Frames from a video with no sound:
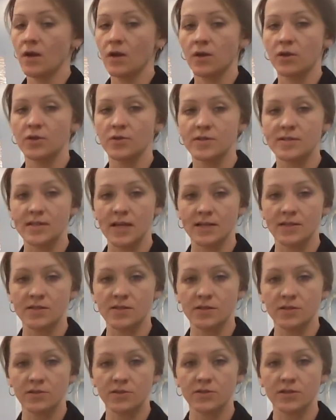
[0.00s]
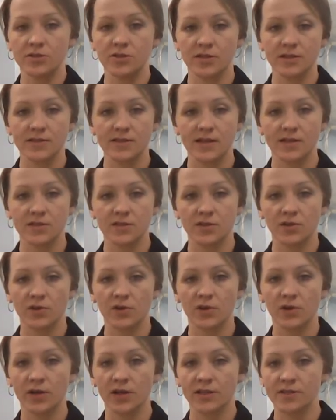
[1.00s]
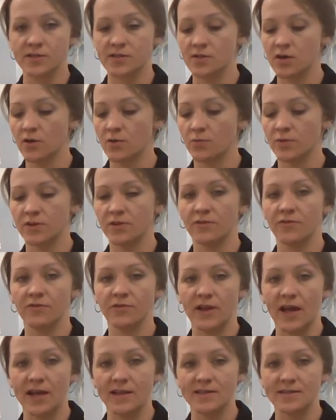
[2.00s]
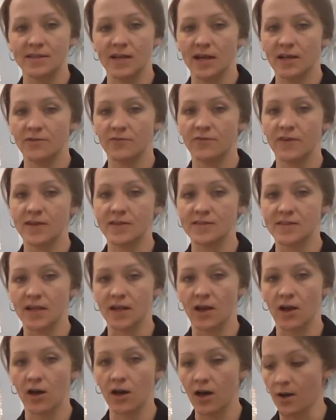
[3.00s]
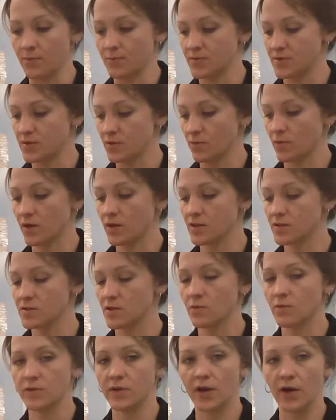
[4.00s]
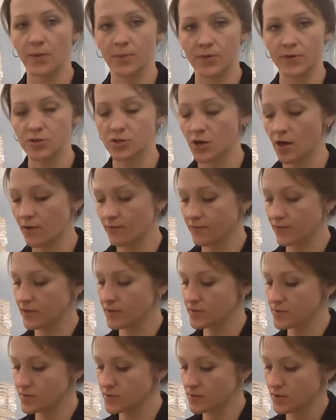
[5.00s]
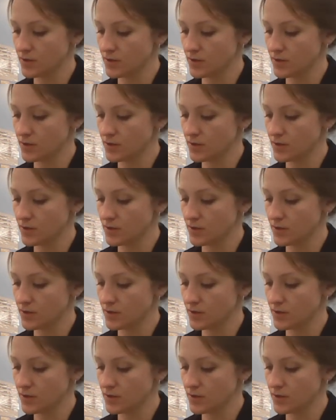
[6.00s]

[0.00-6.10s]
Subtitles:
Your sensor, your digital sensor, you're going to start with the flat side facing up. So we're going to start with the upper jaw first.